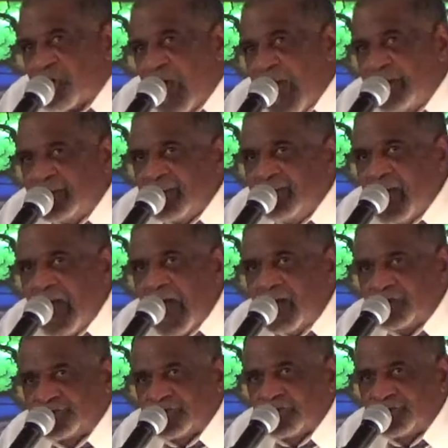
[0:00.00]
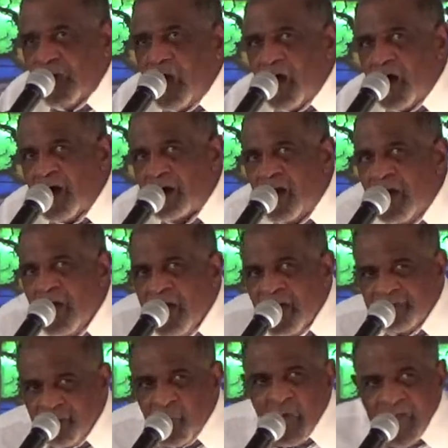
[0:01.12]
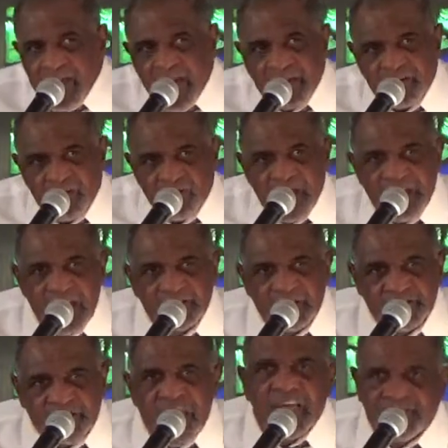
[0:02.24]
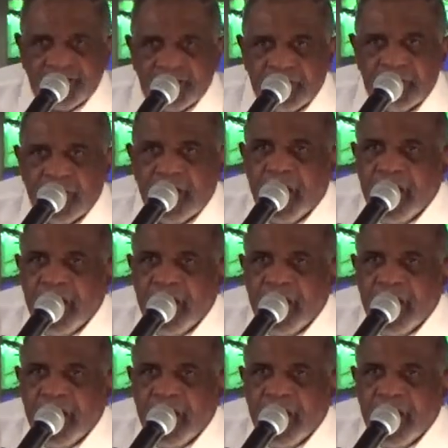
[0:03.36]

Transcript: right in the house of God, if you ain't got the right education